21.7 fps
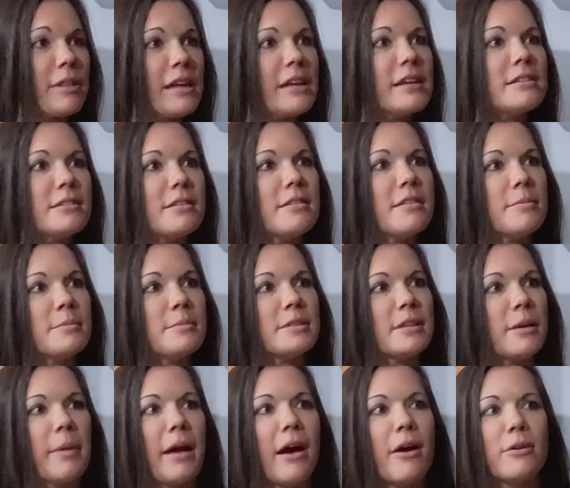related to them
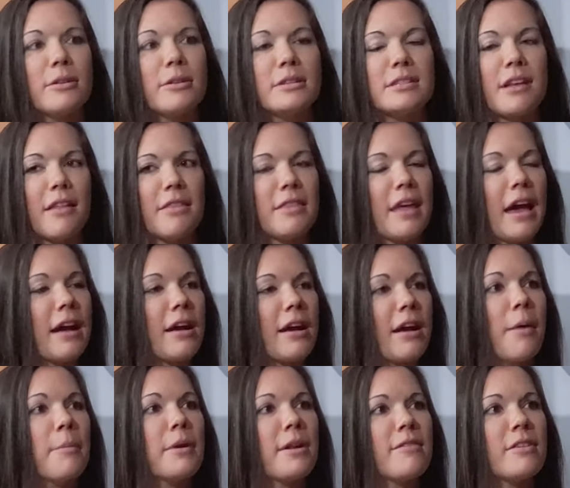somehow. It's not that
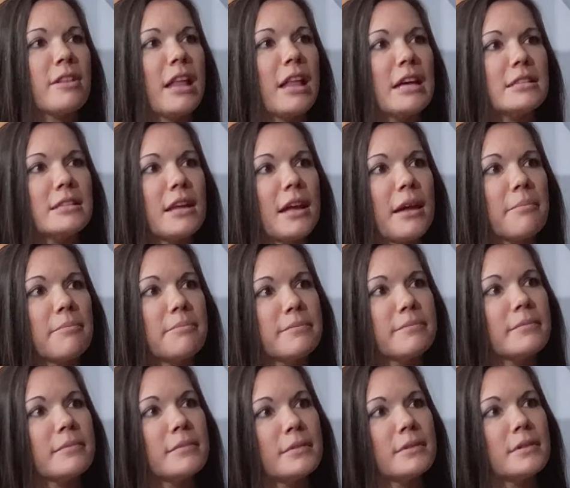common of a last name.
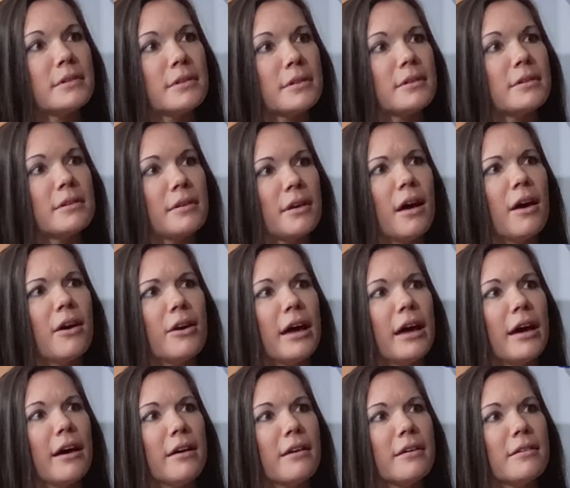Possibly. Oh
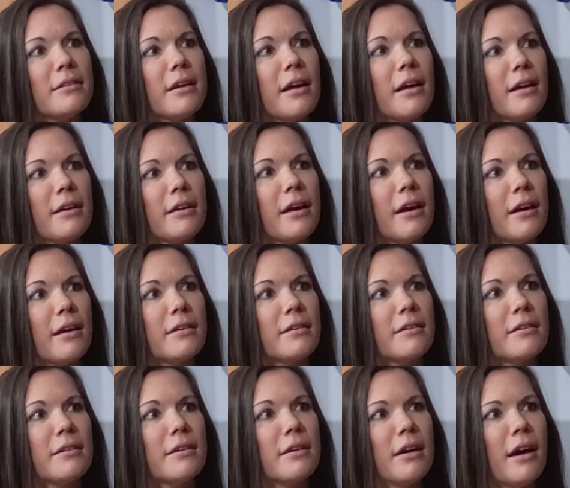yeah. Possibly. Yeah.
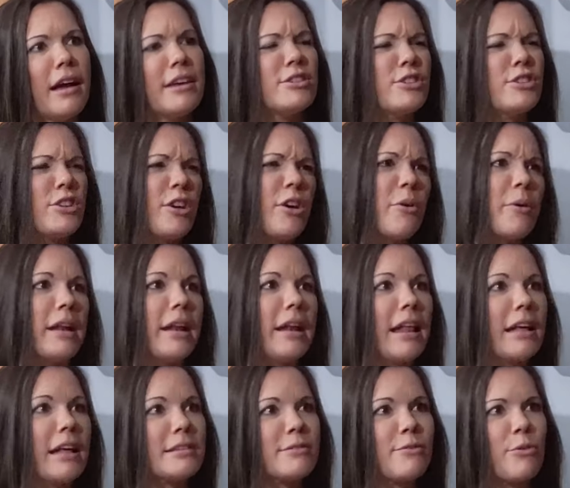I should go in
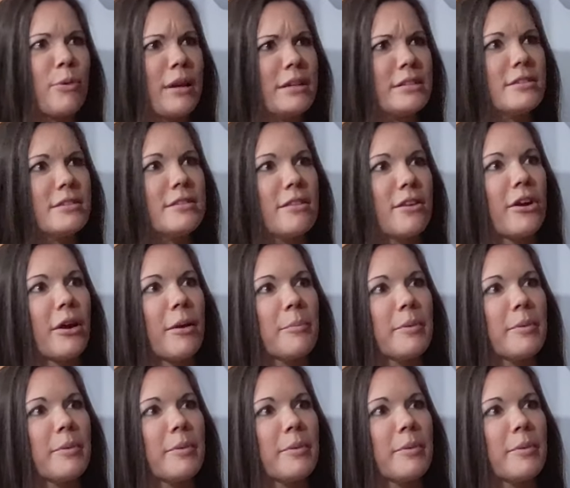and ask for rights to their